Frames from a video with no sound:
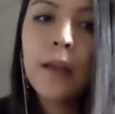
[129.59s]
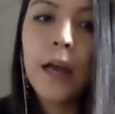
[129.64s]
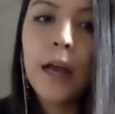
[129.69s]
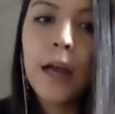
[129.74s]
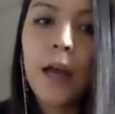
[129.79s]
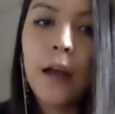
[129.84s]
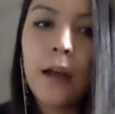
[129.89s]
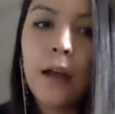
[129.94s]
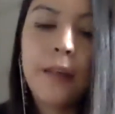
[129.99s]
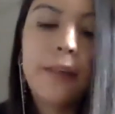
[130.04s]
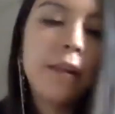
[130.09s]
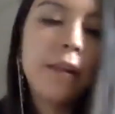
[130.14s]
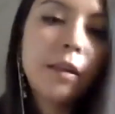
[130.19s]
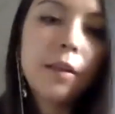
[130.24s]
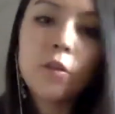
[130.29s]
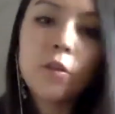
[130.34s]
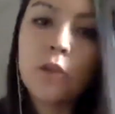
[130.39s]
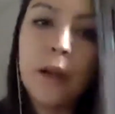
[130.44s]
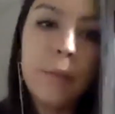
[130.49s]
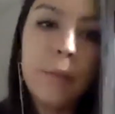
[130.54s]
I think
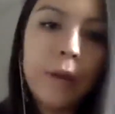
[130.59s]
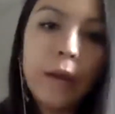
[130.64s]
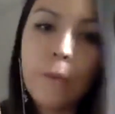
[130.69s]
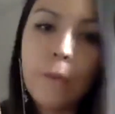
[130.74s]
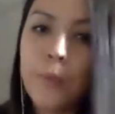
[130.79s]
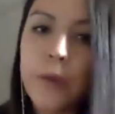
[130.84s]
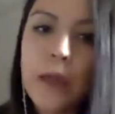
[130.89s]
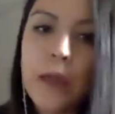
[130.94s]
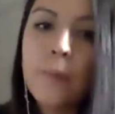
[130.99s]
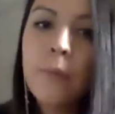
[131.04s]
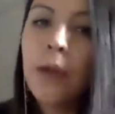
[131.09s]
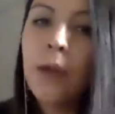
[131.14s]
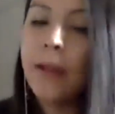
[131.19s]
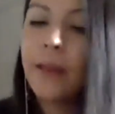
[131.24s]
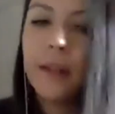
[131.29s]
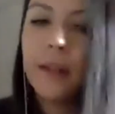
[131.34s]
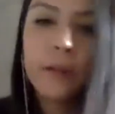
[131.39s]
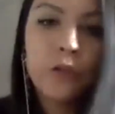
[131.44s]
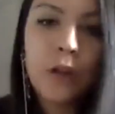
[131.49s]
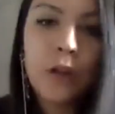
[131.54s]
that should happen in PM.
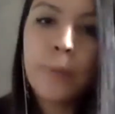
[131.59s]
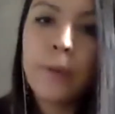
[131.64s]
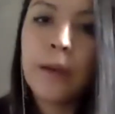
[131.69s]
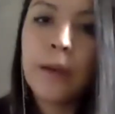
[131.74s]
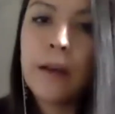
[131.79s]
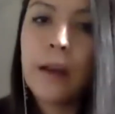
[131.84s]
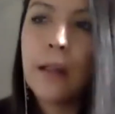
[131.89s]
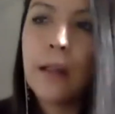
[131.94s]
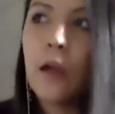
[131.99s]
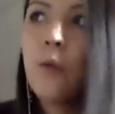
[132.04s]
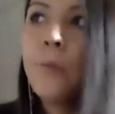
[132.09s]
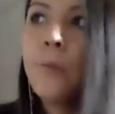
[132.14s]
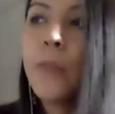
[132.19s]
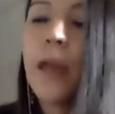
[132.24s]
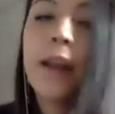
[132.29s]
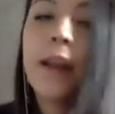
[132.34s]
I think that should happen in LO.